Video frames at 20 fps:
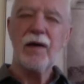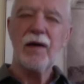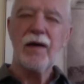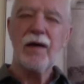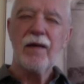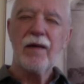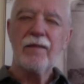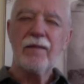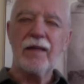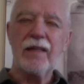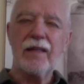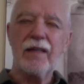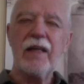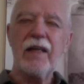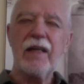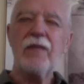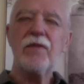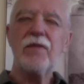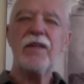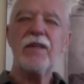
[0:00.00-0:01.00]
That the
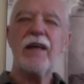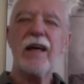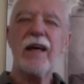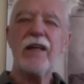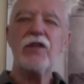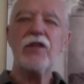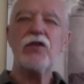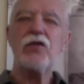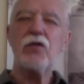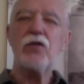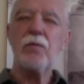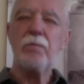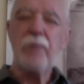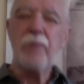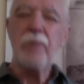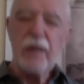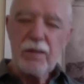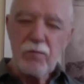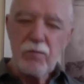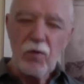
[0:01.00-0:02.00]
invitation to
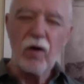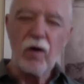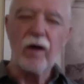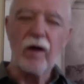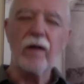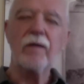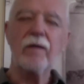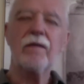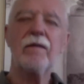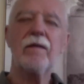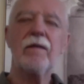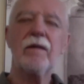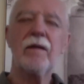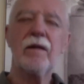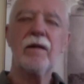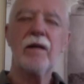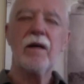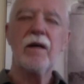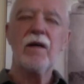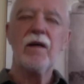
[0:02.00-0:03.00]
be more,
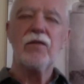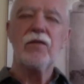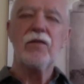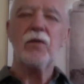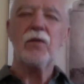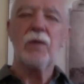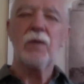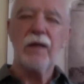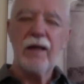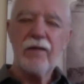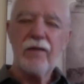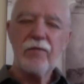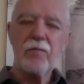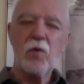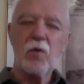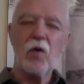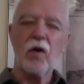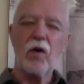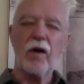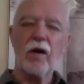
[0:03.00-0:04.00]
to live
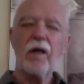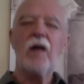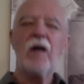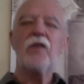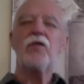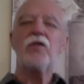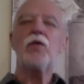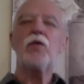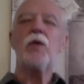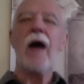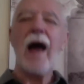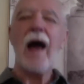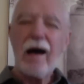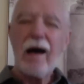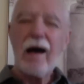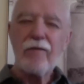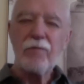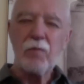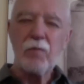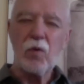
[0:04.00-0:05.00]
more, to
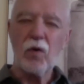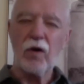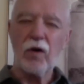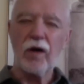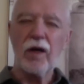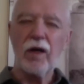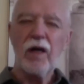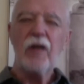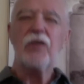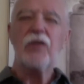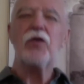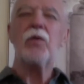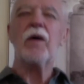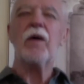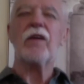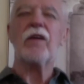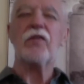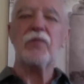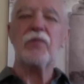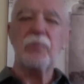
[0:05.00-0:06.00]
have more, to
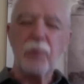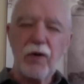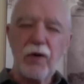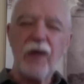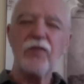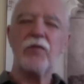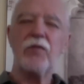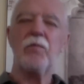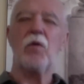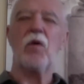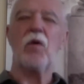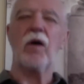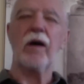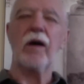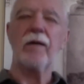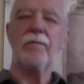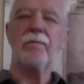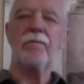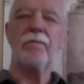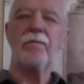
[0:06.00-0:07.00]
express more,
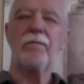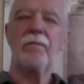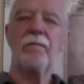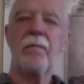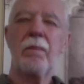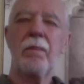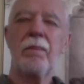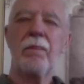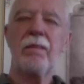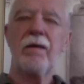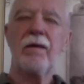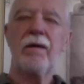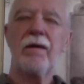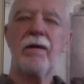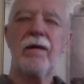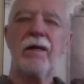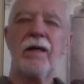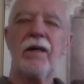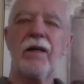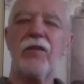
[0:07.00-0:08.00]

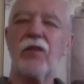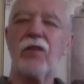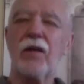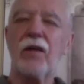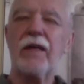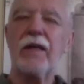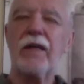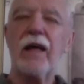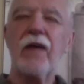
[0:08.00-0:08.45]
is on the other